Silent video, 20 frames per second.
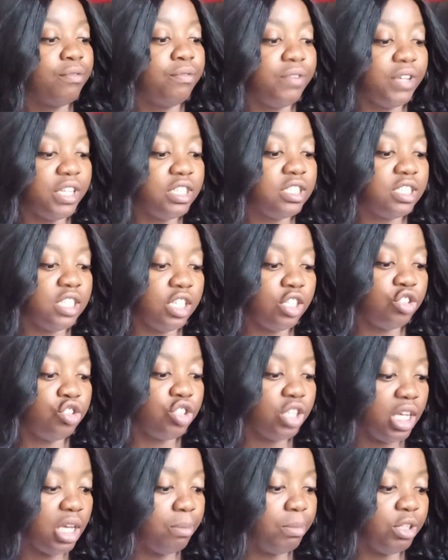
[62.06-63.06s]

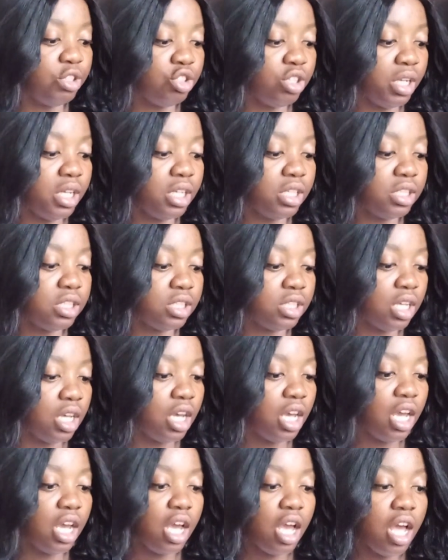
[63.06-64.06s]
vintage images
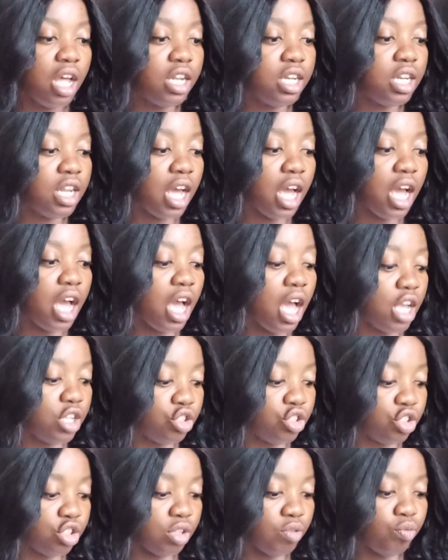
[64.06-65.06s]
that I
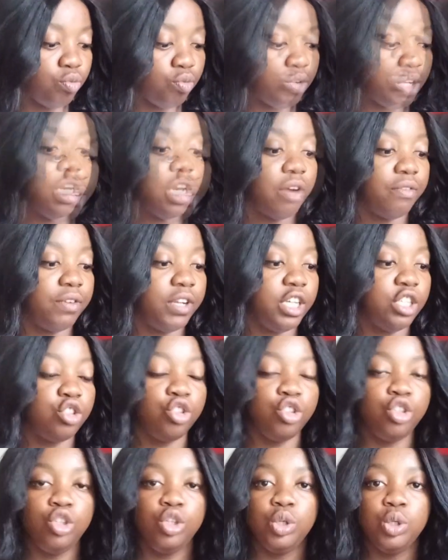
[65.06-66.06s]
just really love
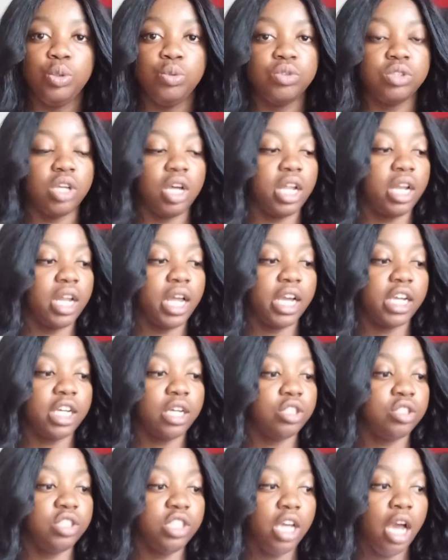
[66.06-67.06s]
to use, and like
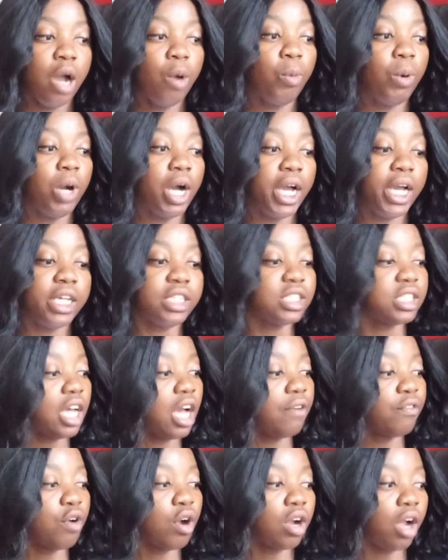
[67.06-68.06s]
DIYs that
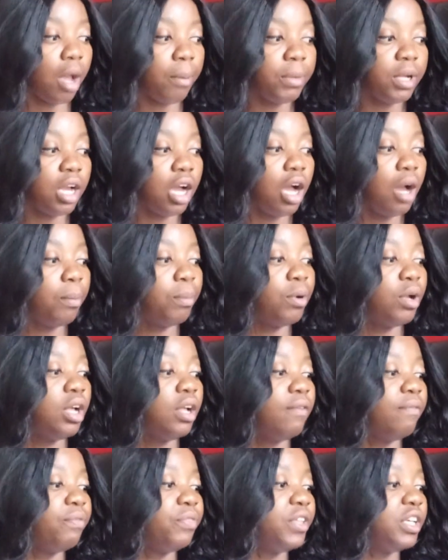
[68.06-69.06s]
I've got coming up.
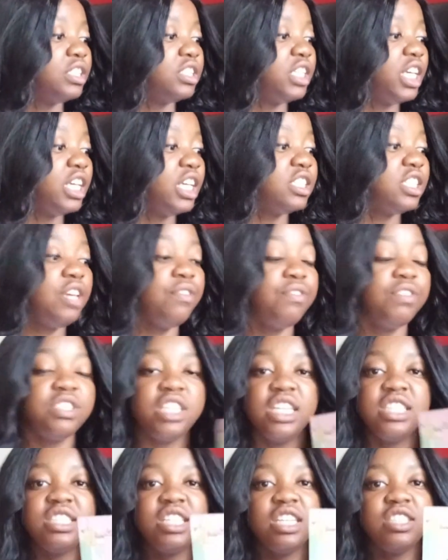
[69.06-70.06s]
See, it
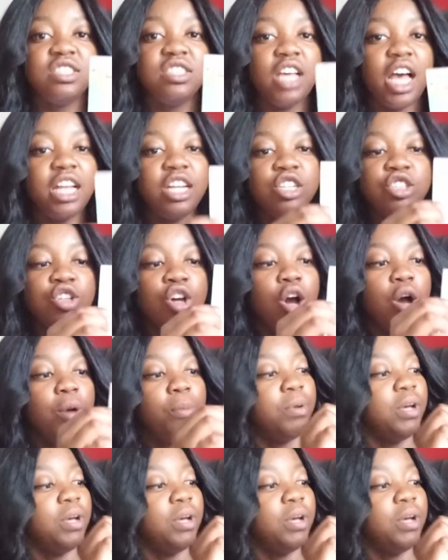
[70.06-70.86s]
says at the top